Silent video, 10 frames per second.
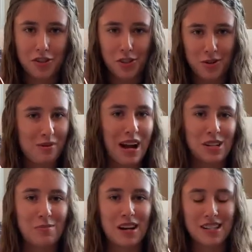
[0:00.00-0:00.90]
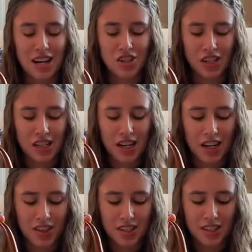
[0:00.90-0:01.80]
to catch my attention. I
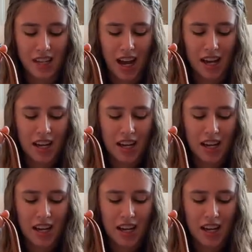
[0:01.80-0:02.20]
got this at,